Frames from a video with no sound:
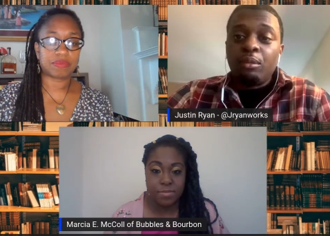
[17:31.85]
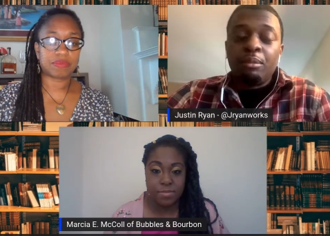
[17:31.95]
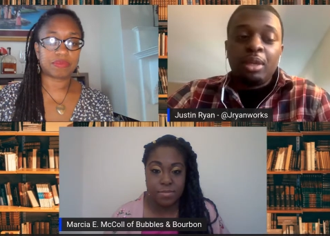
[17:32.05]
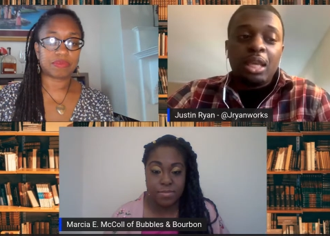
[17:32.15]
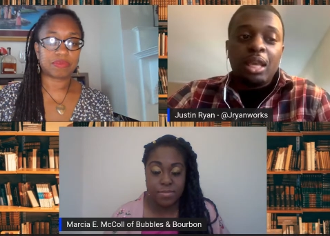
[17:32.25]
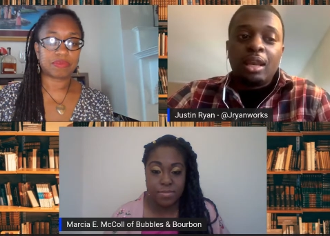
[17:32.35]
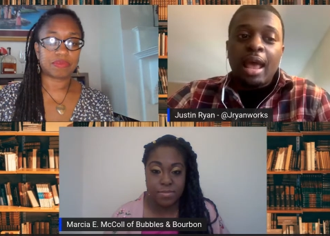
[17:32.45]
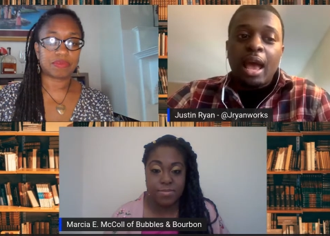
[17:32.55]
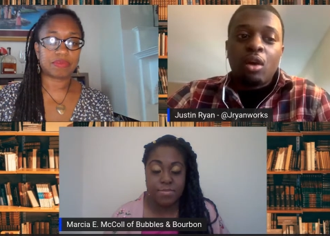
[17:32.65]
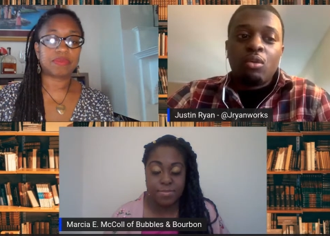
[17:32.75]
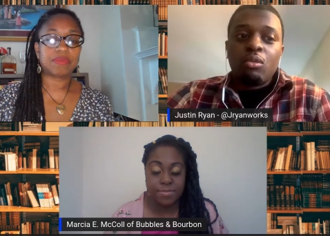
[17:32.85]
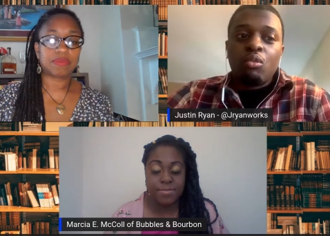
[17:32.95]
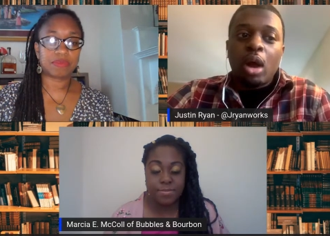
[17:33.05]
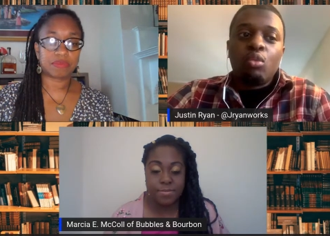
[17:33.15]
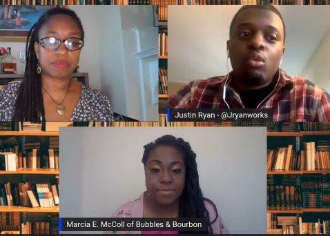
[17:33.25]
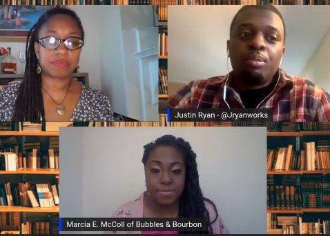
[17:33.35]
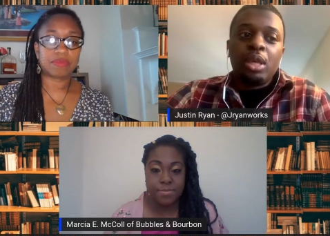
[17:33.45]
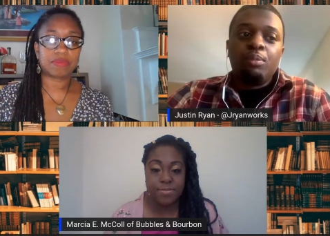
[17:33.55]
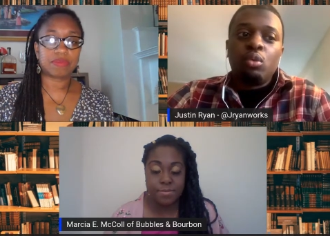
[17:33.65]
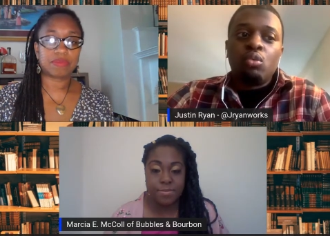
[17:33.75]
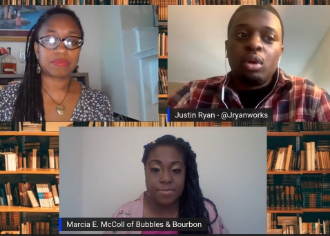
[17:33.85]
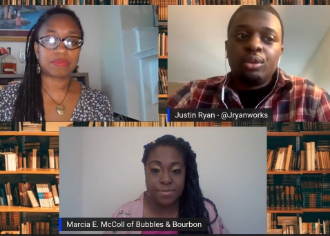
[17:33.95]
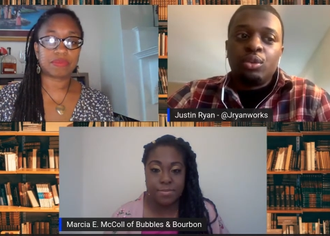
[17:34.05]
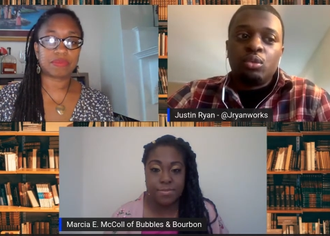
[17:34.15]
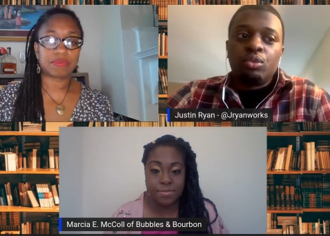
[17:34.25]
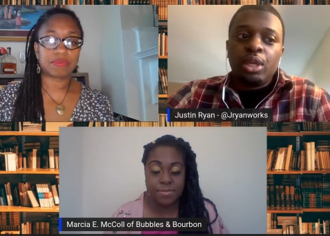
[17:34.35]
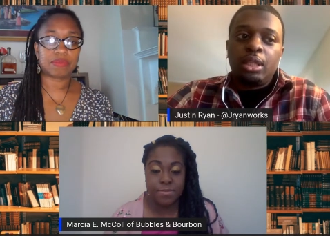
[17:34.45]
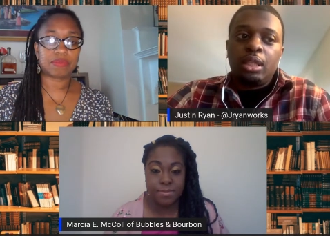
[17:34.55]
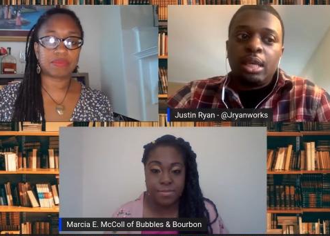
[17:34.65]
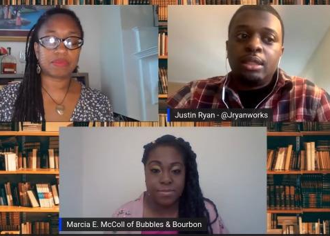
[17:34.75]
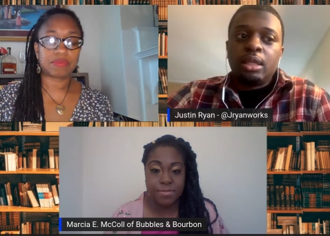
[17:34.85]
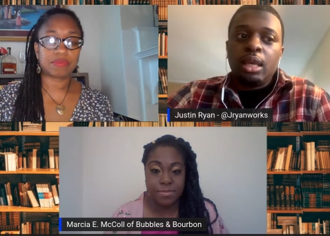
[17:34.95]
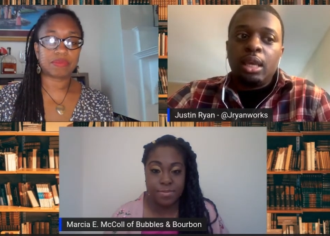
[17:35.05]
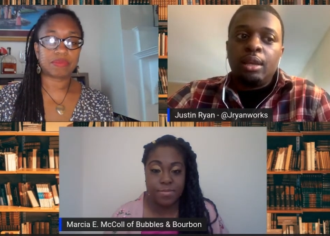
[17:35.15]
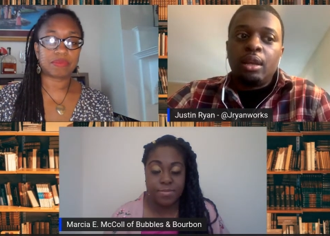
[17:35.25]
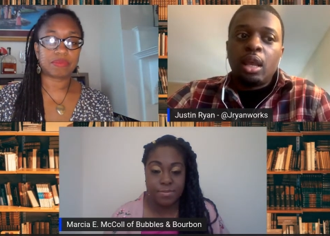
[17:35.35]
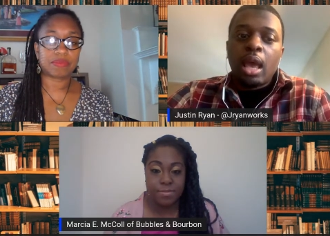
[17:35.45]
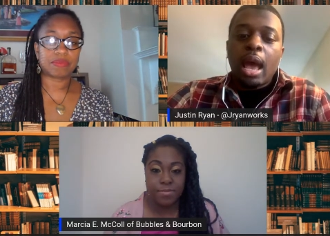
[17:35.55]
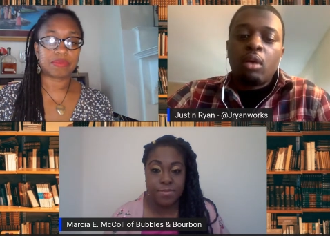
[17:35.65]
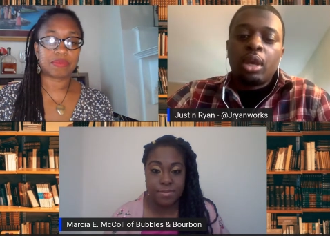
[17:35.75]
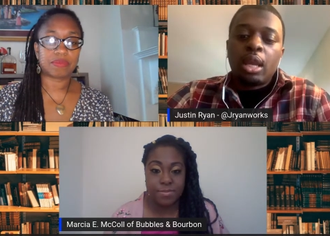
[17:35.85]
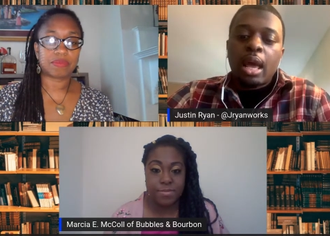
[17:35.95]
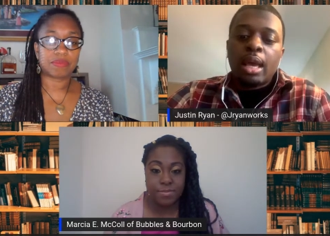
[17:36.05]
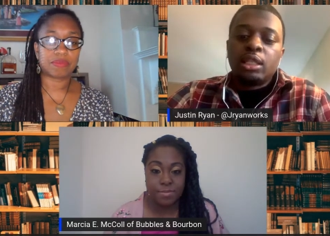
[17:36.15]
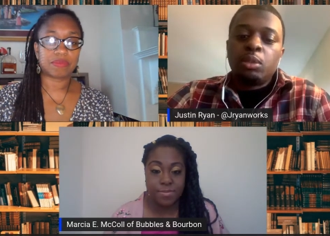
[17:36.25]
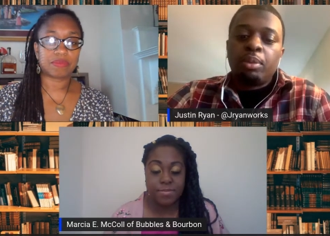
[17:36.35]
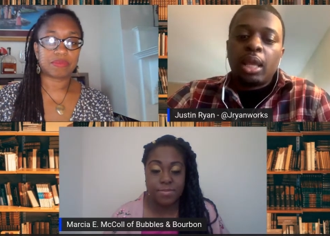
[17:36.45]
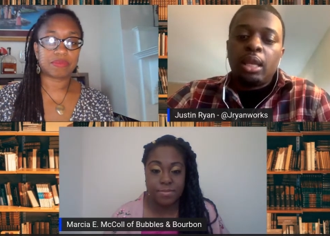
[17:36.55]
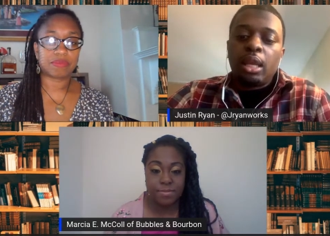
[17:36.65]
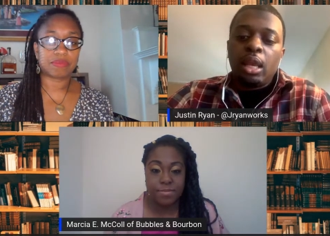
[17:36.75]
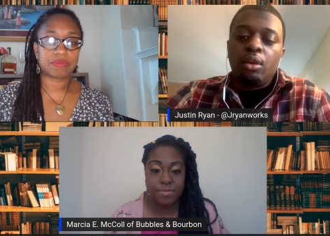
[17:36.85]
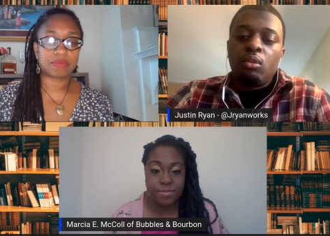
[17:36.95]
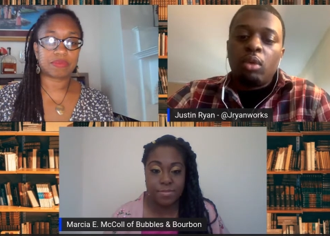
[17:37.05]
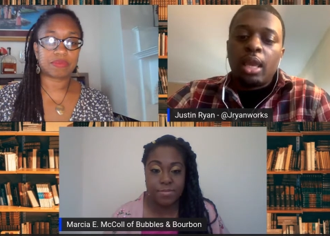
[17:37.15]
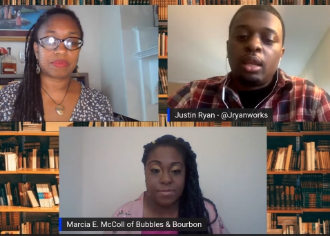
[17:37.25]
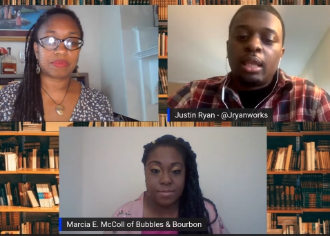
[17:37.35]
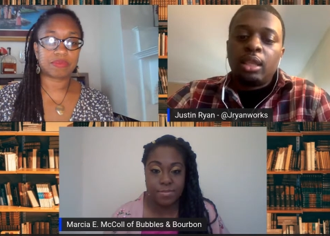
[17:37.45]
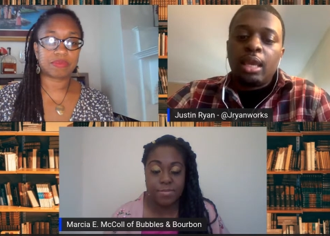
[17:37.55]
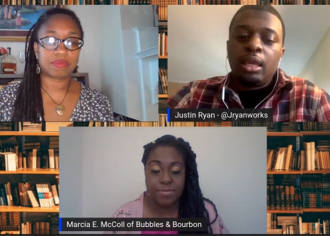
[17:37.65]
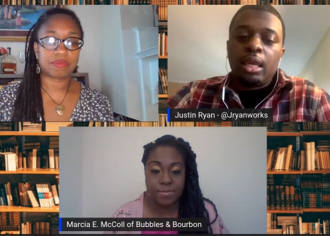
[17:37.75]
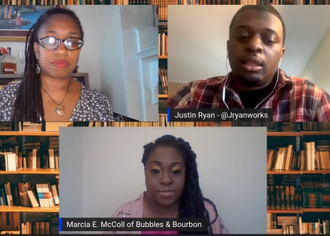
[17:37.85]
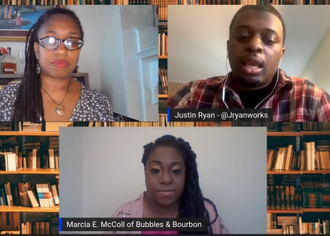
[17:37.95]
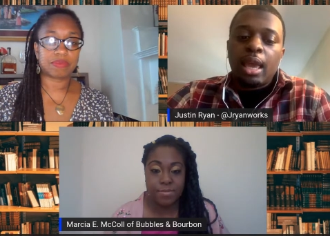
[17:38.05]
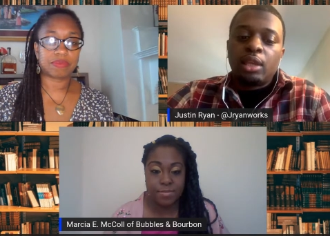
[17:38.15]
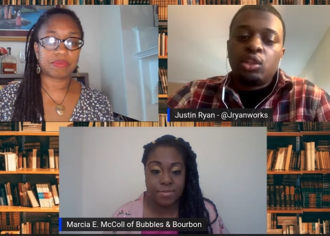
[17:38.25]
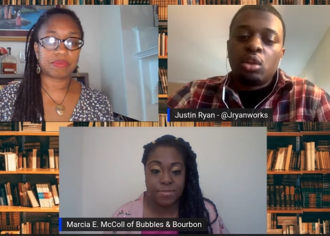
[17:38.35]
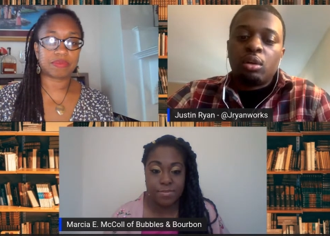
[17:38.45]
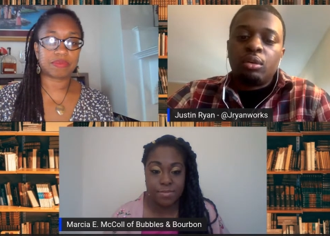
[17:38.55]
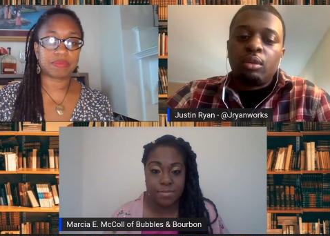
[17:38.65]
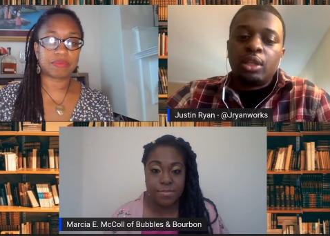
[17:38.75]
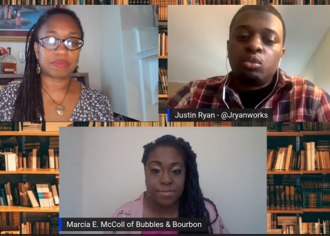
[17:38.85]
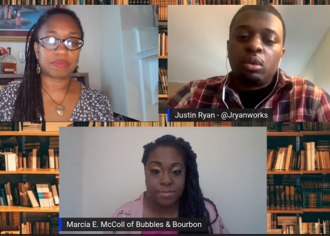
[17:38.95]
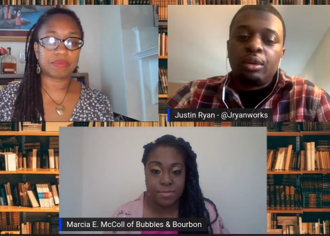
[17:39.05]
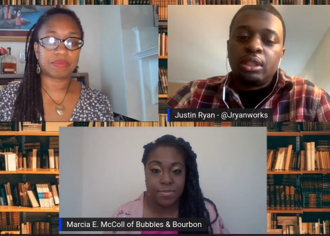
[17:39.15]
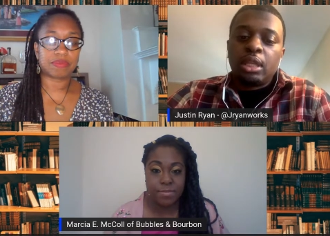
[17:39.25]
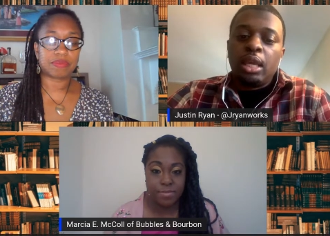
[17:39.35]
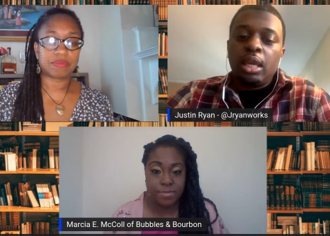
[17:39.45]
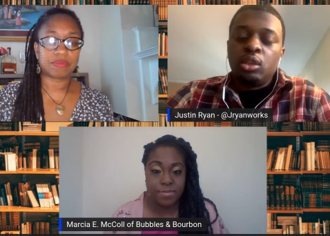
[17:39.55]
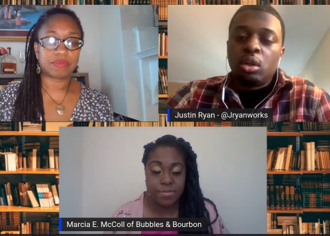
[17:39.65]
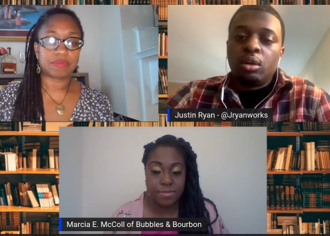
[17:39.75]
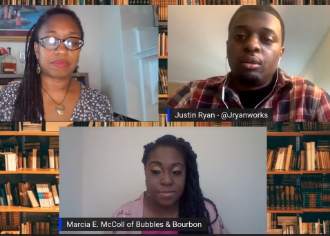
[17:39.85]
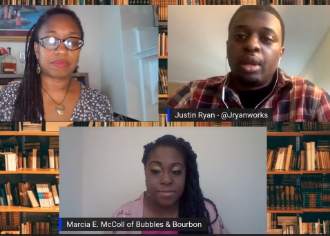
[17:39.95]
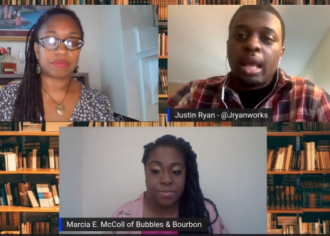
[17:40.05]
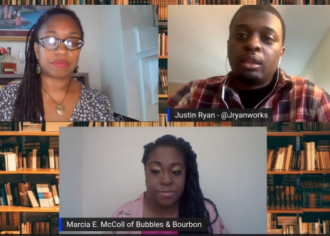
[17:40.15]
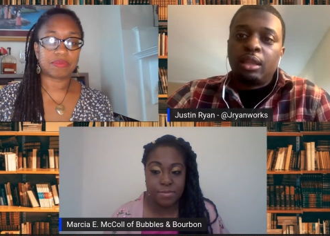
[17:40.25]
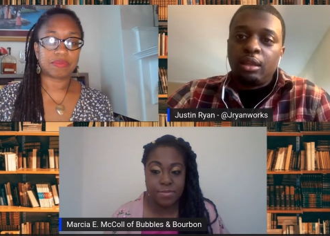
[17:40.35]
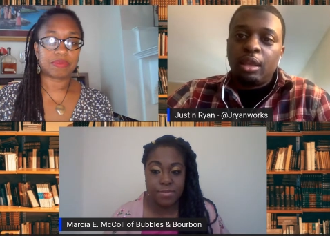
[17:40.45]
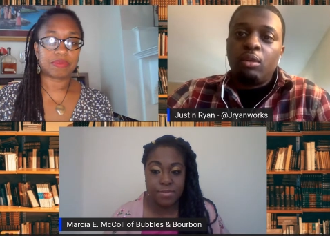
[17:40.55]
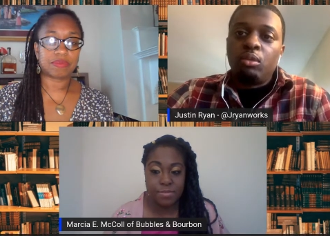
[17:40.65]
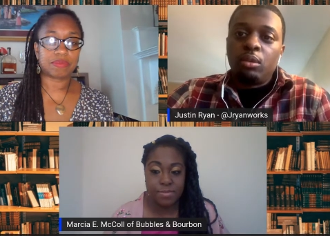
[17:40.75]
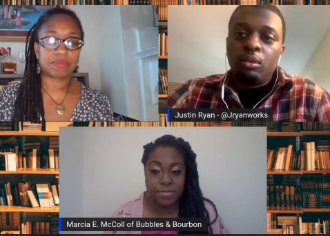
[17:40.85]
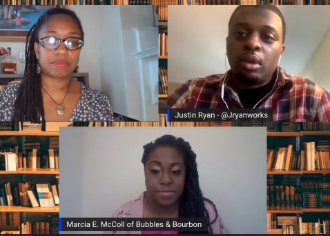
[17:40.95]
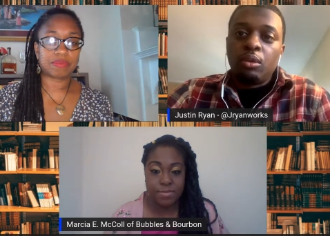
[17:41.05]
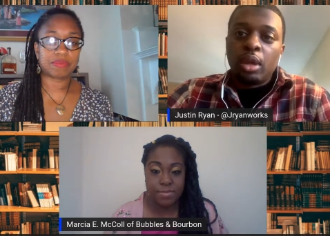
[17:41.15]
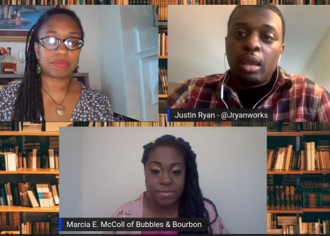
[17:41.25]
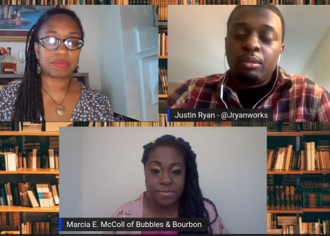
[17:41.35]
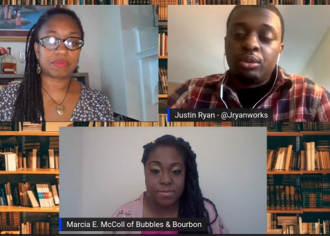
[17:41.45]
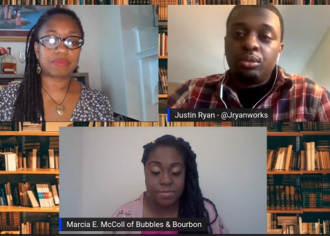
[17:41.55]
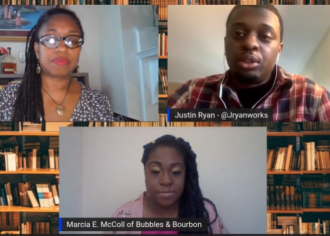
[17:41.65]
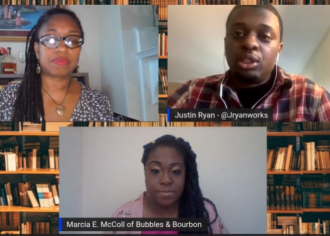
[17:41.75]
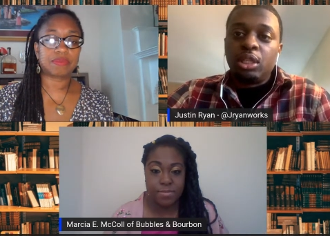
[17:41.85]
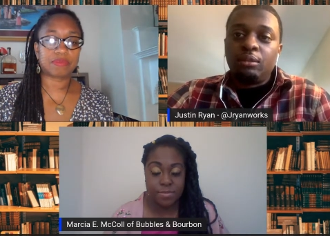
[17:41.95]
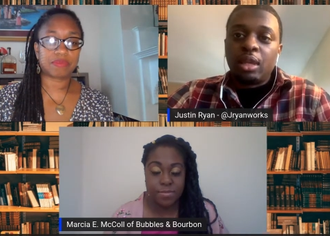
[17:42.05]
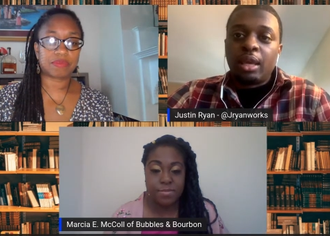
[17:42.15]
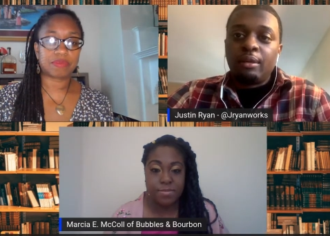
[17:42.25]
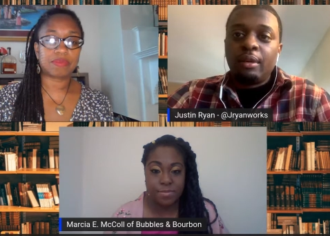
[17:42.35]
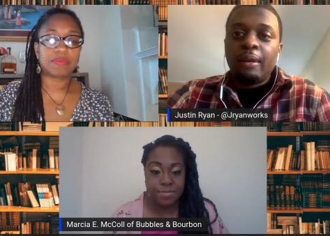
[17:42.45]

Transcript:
Speaker 1: from the beginning, how, why would people want to read this? And how can I explain it in a way that they get the external as well as the internal? And I think that we were uh, able to achieve that.